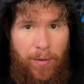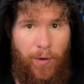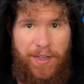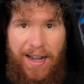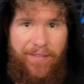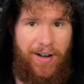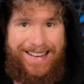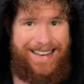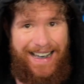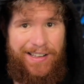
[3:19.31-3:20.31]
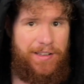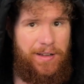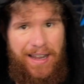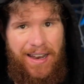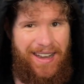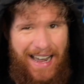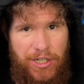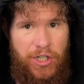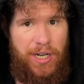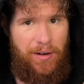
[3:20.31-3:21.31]
And what the liver does in a
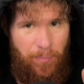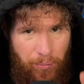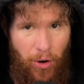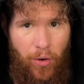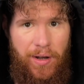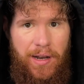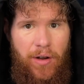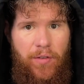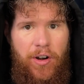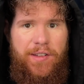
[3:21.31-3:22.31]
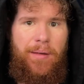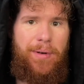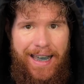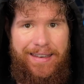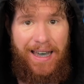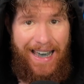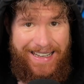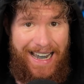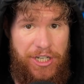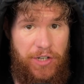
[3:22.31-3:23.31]
nutshell, broken down very simple, it
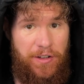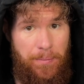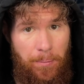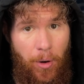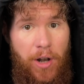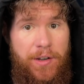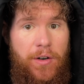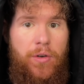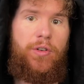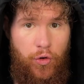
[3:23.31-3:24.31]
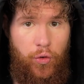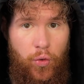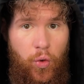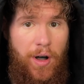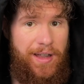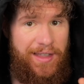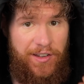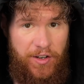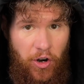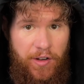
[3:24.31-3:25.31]
attaches molecules to
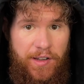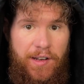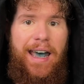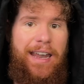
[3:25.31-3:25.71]
these toxins.